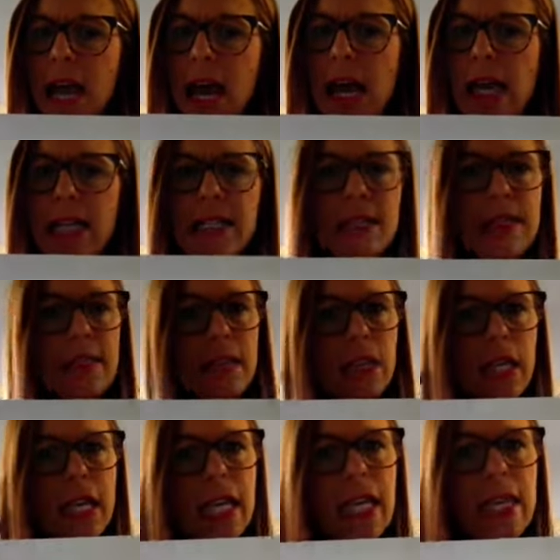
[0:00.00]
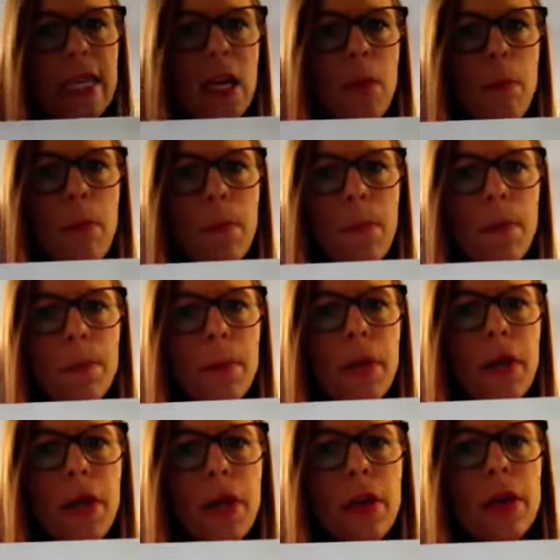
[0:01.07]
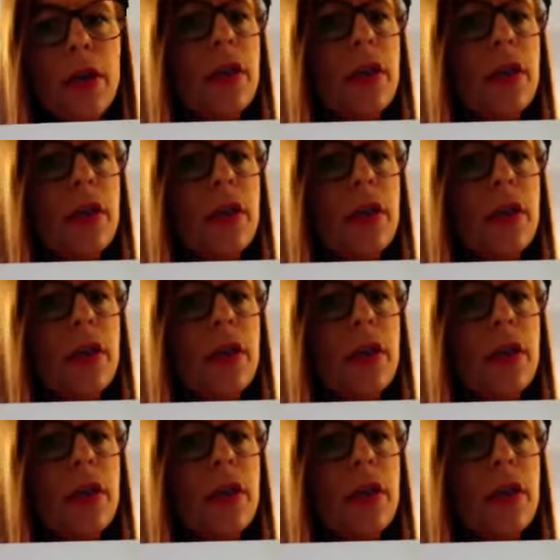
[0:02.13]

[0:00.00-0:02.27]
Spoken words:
I can still hear the k